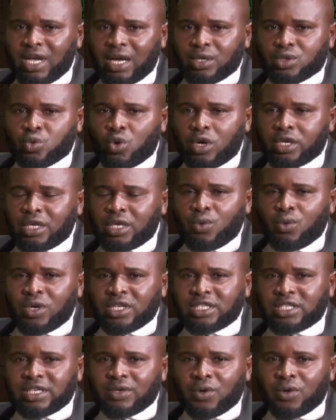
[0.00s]
working
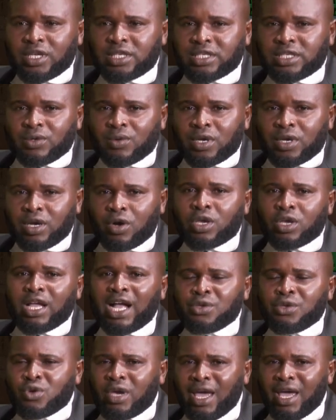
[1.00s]
with okay,
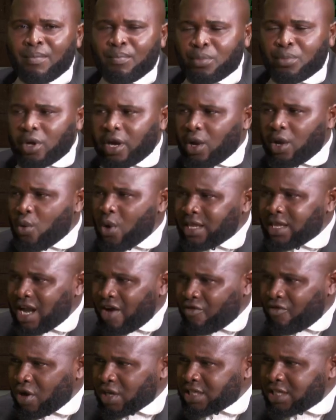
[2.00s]
how do you employ a welder,
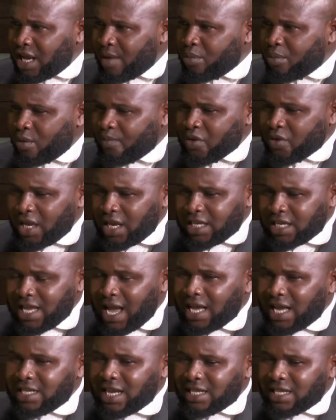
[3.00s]
for example,
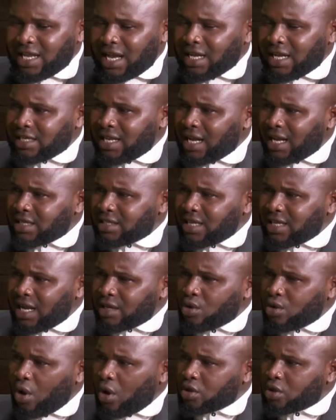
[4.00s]
that
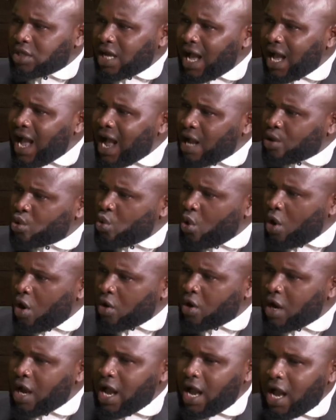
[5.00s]
does hard work,
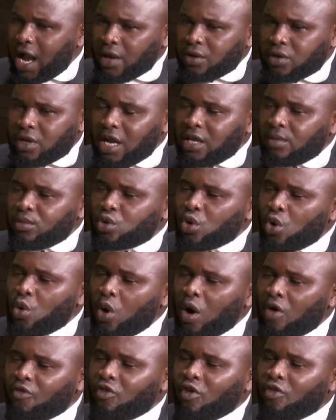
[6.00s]
and you tell him to
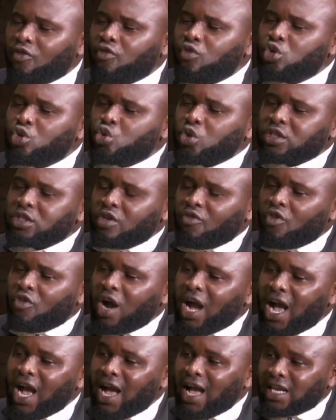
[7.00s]
work for full 24
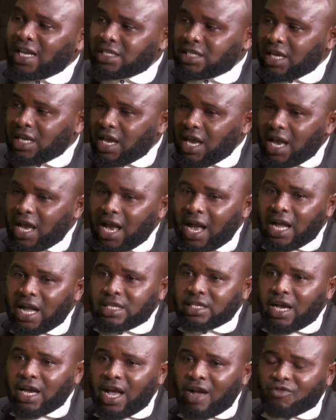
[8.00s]
hours,
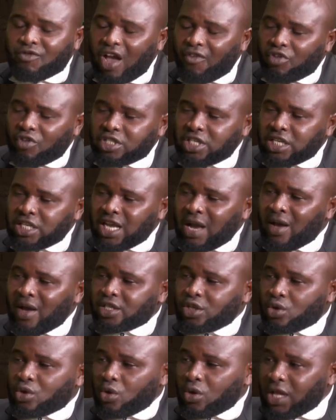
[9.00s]
and after 48 hours
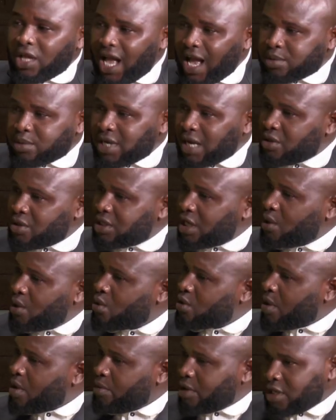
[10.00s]
he collapses, and you say you
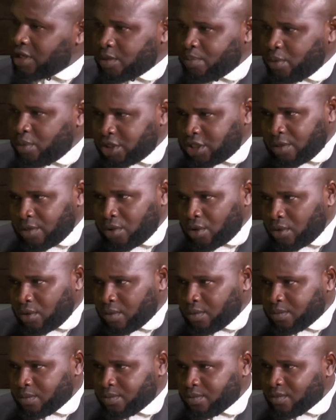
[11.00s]
will not be
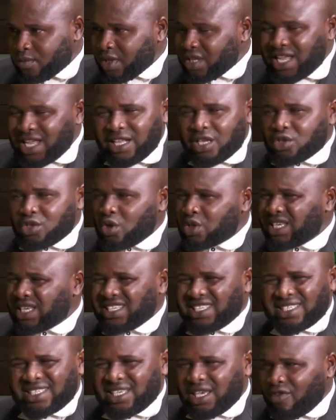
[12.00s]
responsible? That is not a
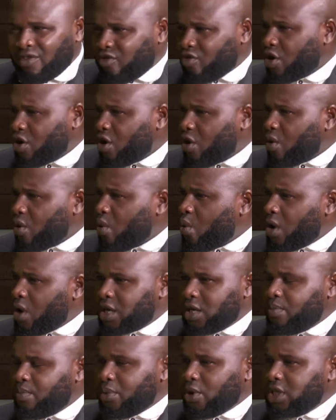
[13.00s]
safe
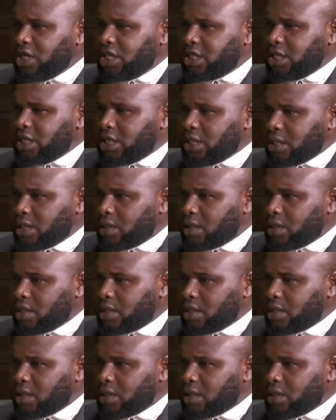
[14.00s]
working policy.